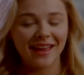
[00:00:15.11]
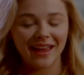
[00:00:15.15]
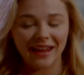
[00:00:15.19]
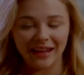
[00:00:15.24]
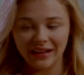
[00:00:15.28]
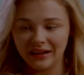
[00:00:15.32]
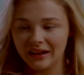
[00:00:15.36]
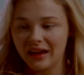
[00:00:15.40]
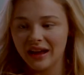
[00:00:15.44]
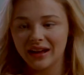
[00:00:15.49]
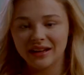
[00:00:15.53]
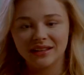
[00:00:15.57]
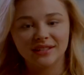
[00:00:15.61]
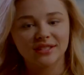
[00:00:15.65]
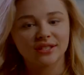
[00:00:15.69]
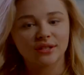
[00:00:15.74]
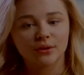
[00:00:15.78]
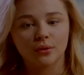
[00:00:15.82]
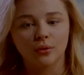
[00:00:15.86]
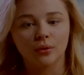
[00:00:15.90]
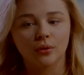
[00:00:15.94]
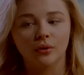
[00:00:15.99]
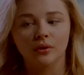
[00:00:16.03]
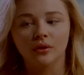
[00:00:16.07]
in high
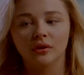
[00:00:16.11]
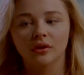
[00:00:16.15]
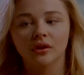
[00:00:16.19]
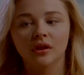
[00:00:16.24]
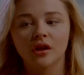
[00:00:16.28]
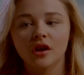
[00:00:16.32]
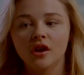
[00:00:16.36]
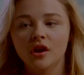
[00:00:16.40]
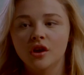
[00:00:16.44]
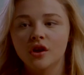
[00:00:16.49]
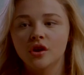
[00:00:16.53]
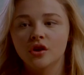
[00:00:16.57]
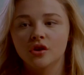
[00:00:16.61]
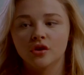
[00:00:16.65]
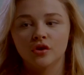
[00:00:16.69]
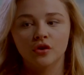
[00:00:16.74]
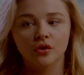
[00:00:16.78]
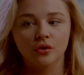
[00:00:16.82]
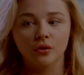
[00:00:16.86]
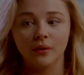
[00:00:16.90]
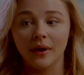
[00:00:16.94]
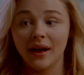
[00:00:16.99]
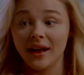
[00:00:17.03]
school who